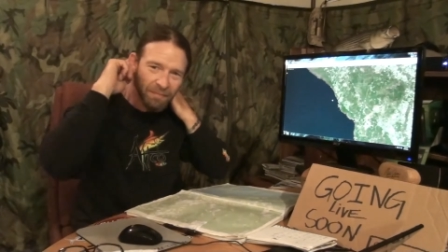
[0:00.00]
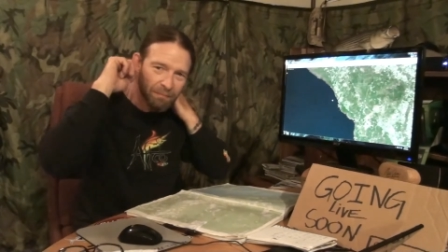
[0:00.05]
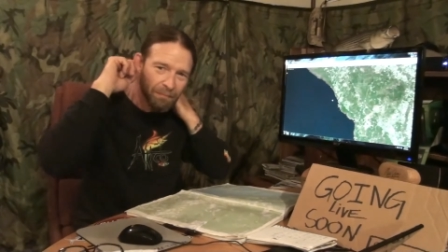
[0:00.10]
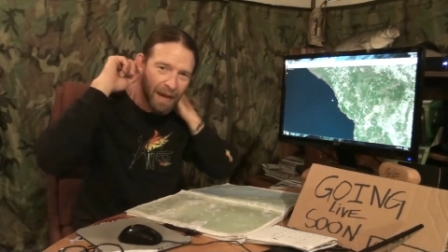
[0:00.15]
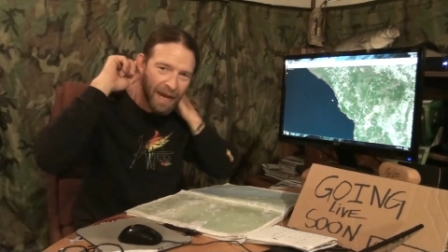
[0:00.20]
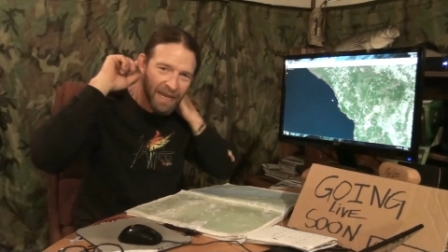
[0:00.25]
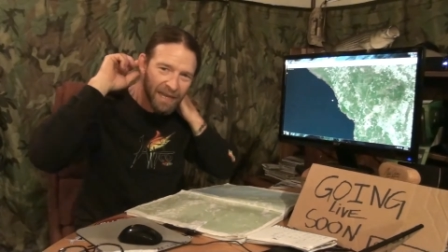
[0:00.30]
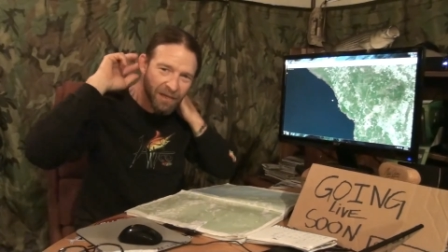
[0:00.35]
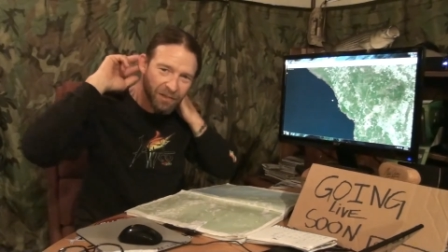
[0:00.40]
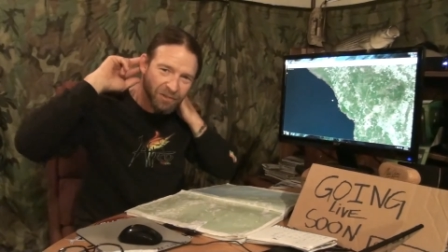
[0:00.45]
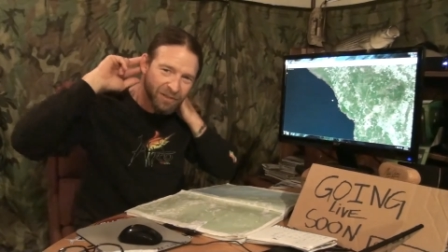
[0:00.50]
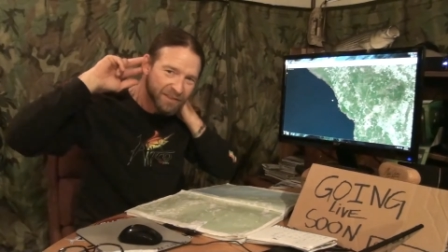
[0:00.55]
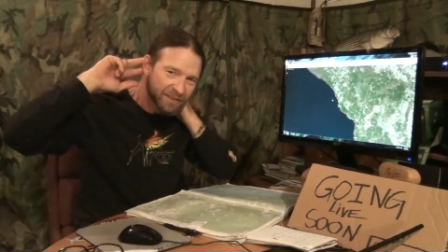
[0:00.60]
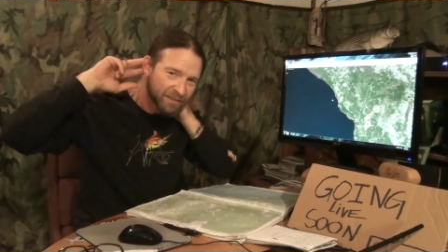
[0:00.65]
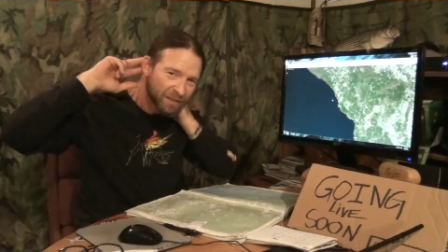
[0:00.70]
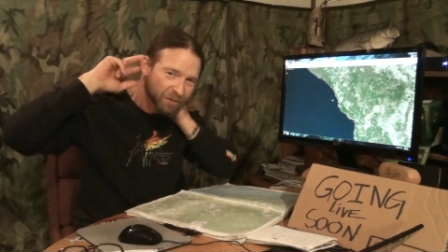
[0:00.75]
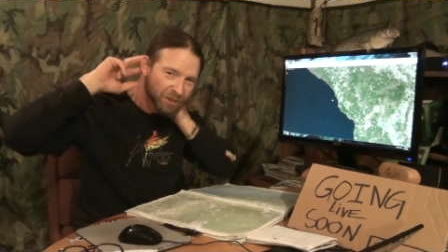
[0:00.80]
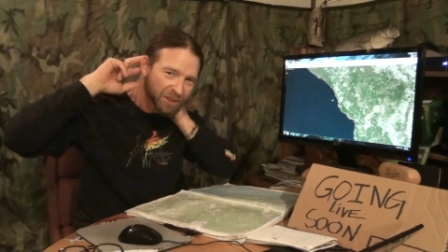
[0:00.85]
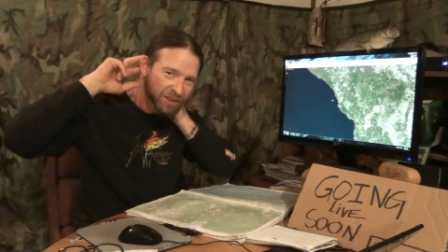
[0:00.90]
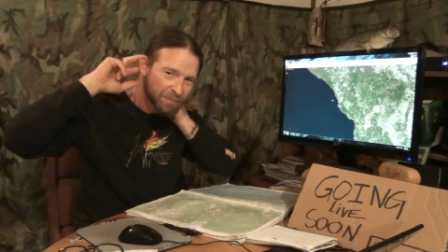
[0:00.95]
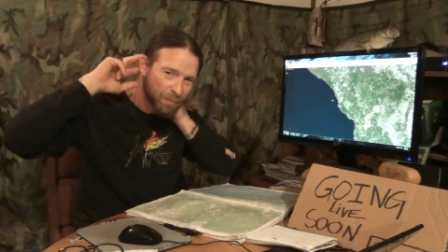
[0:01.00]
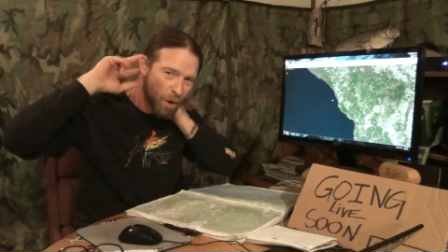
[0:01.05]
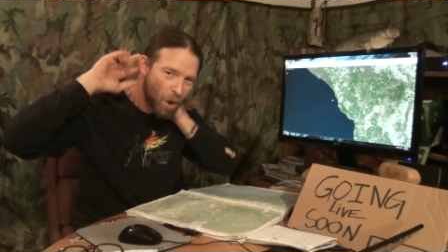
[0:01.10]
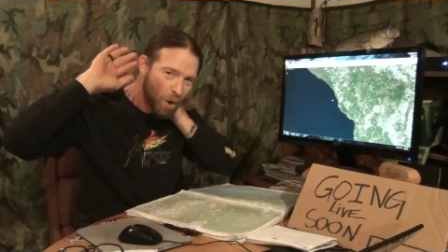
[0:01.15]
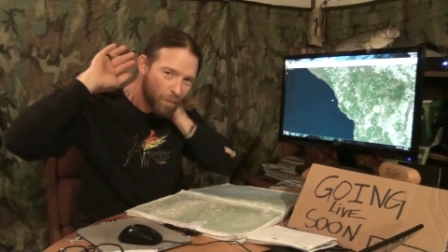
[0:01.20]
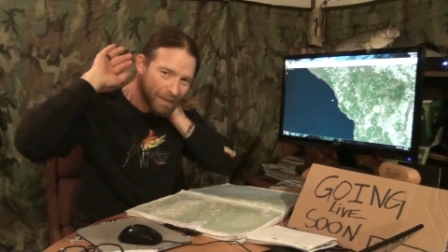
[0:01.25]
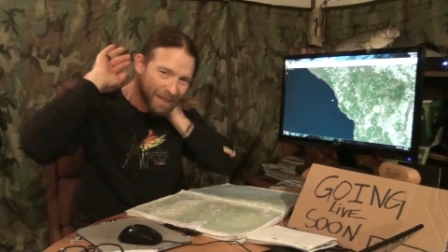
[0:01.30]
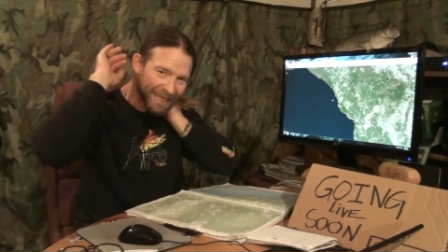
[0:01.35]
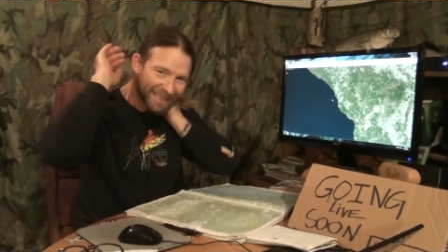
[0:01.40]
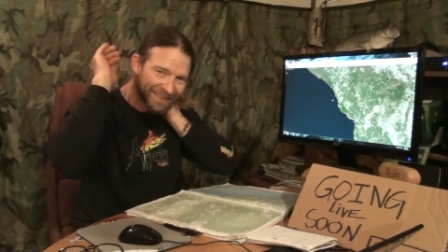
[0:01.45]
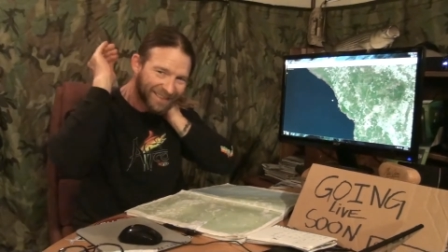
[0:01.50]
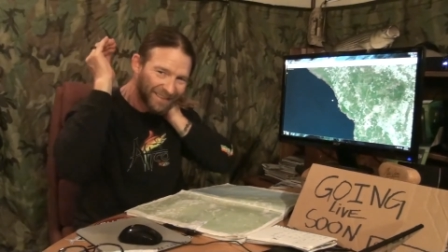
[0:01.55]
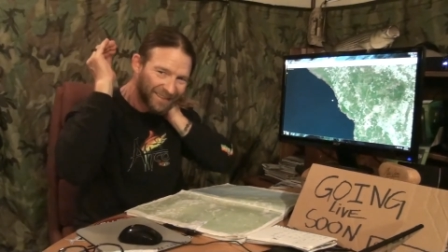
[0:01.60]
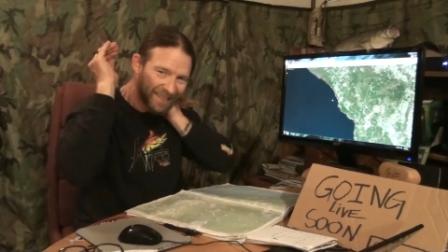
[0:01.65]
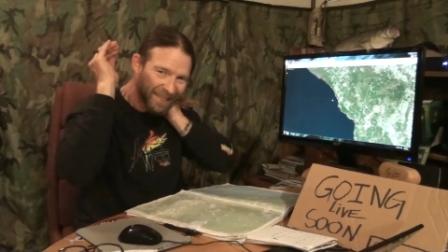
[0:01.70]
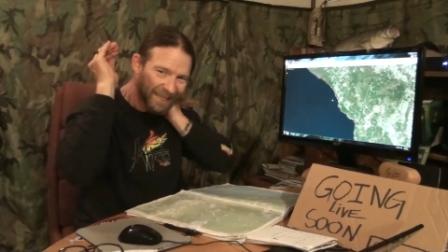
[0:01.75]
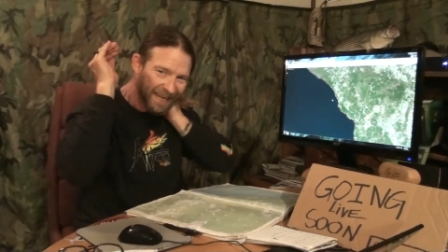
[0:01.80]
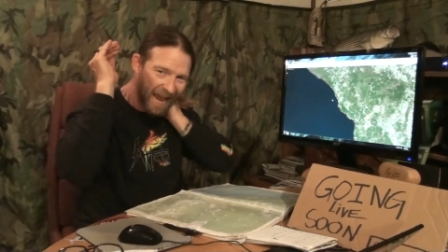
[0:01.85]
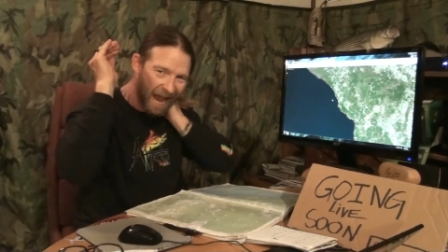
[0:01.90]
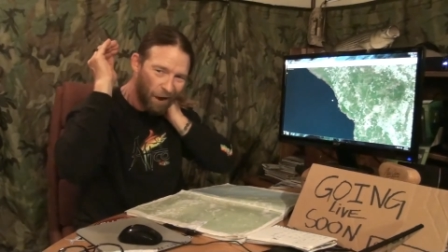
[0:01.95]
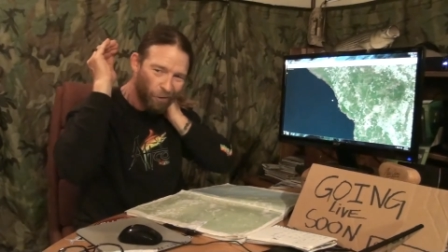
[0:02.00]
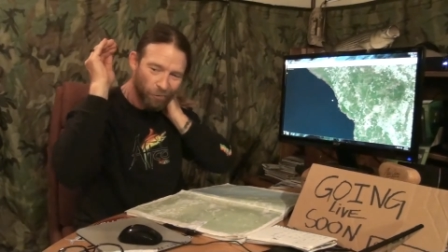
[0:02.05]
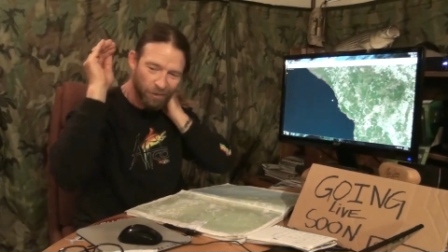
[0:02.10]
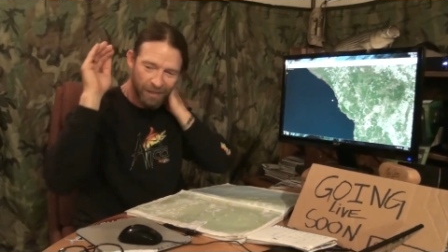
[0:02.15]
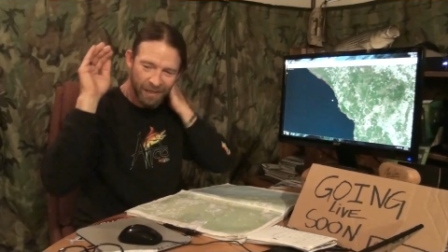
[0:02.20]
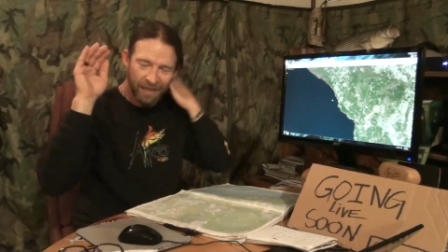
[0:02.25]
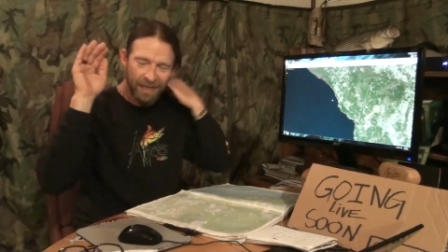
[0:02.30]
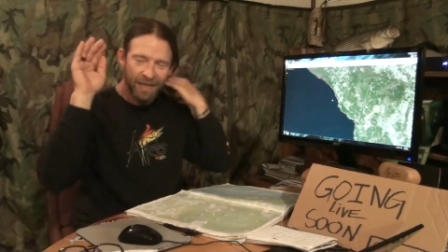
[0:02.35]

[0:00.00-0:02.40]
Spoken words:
my ears are small, but they stick out.